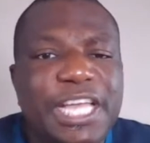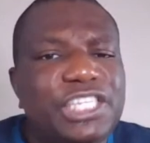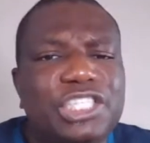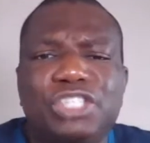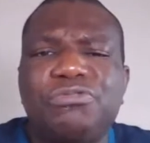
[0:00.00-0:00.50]

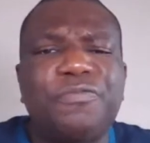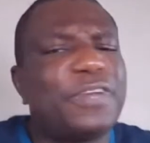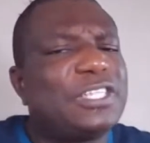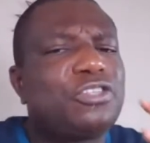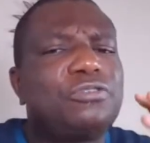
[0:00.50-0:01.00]
he's not just
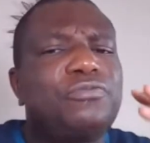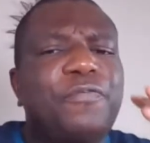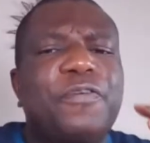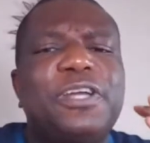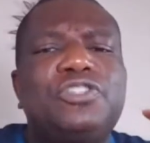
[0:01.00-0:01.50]
referring to
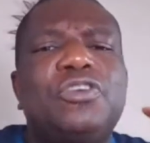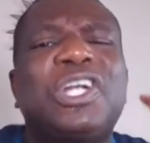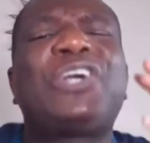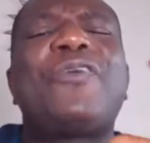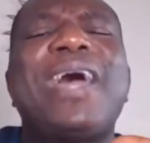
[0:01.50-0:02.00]
referring
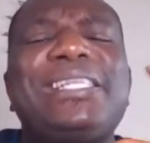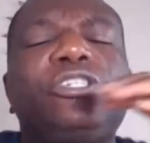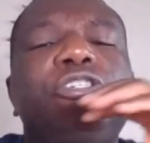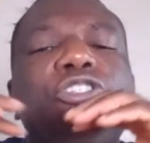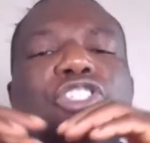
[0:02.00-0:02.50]
to
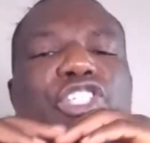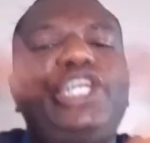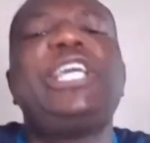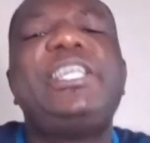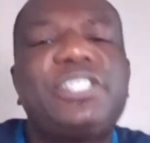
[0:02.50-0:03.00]
Christ,
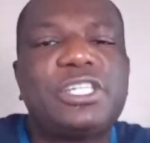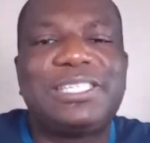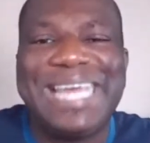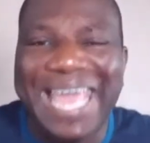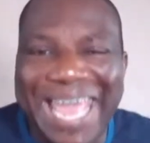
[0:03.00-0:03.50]

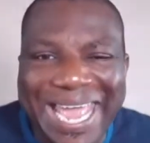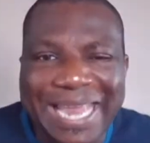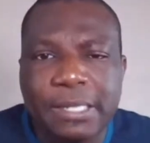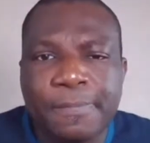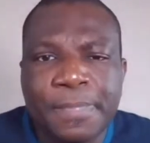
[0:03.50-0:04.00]
Jesus the
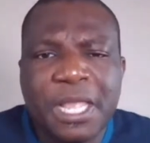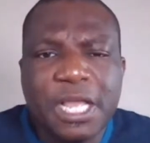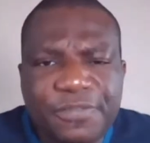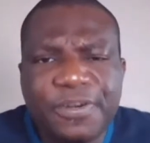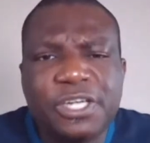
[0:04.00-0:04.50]
head,
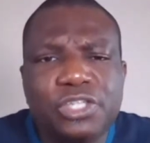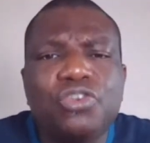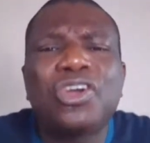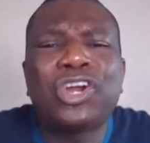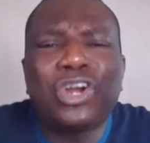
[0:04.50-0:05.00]
he's referring
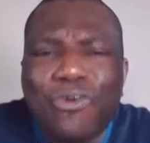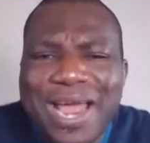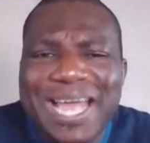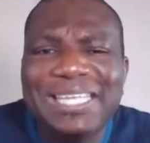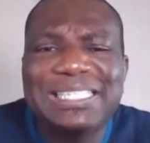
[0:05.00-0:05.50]
to
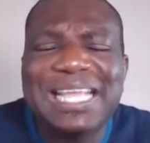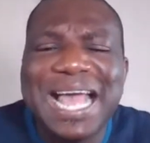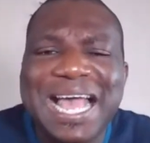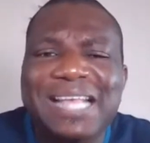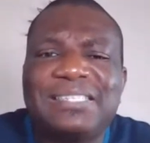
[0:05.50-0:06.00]
Christ
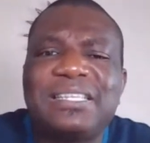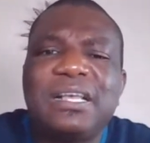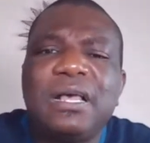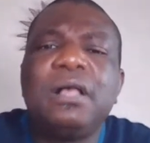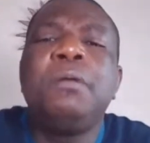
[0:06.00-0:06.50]
as
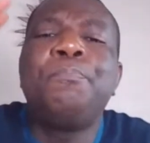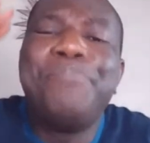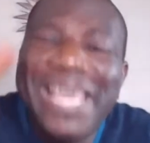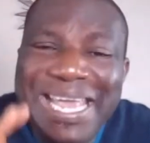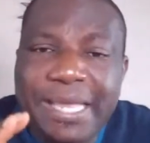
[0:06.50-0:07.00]
a
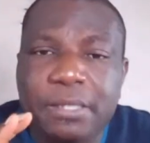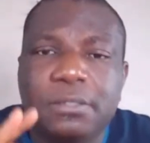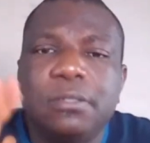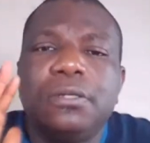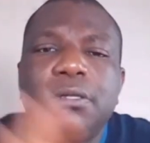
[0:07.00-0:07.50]
being,
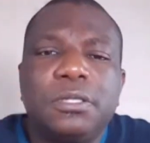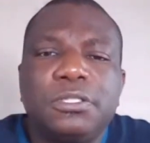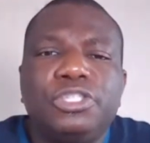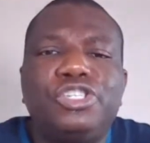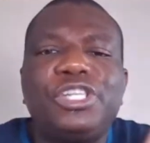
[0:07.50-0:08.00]

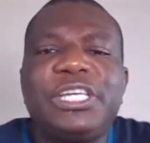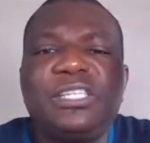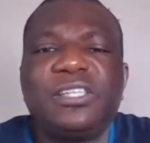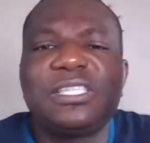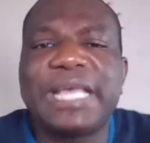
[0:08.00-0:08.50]

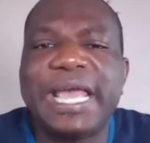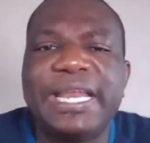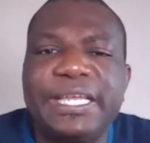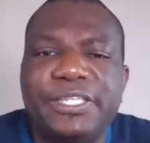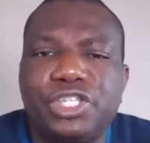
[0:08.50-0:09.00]
Jesus
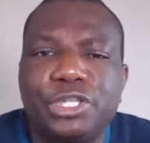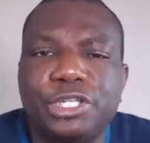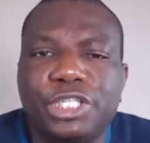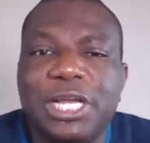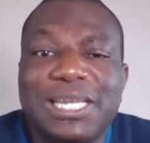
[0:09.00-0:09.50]
and his
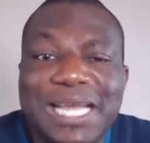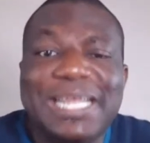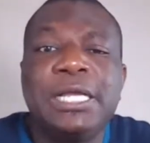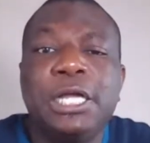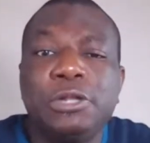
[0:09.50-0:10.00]
church.
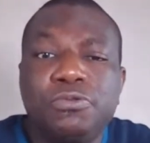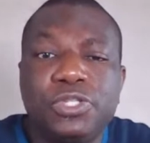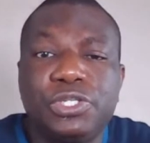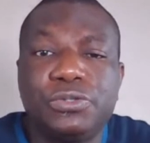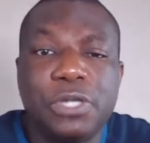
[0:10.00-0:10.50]
That
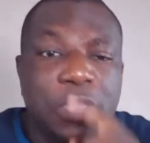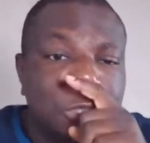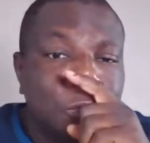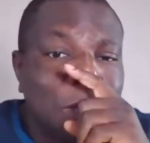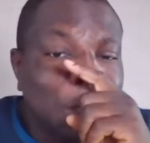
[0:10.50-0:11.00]
includes you.
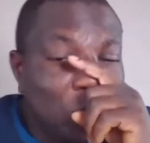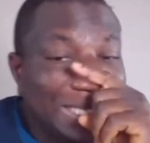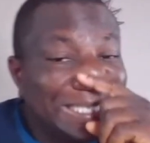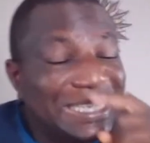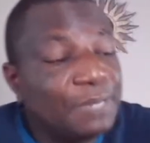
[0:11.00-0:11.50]
So look at
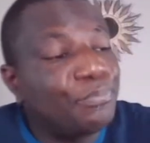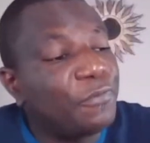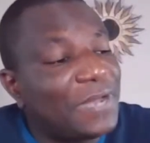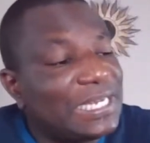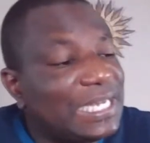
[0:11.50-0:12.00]
what he said
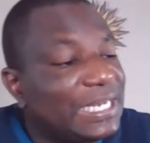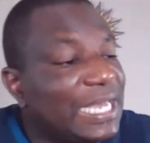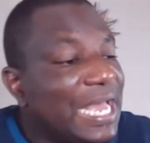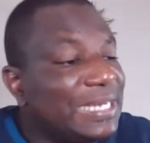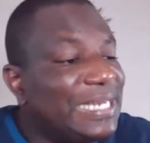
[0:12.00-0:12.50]

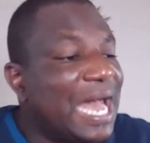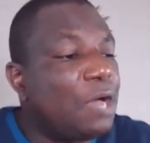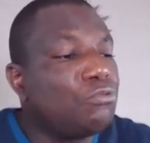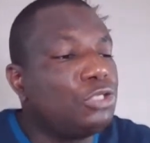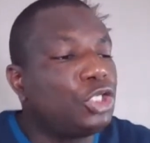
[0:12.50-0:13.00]
prophetically
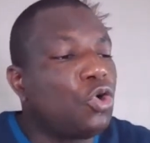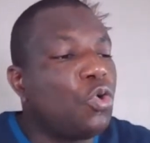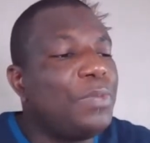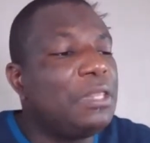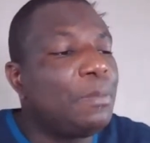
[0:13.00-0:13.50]
Thou will
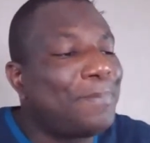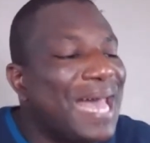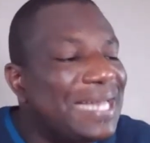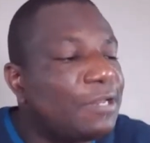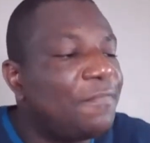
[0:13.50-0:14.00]
show me the
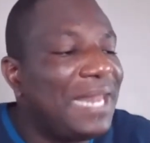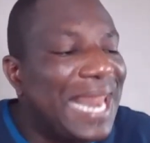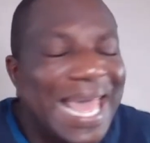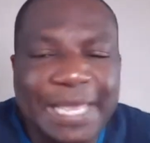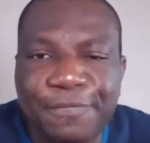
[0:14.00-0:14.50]
path of
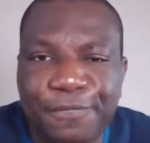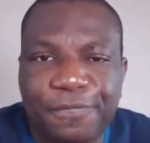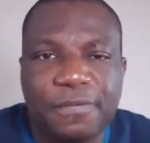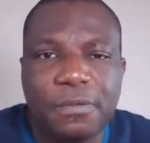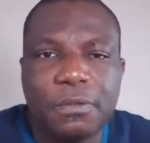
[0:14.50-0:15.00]
life.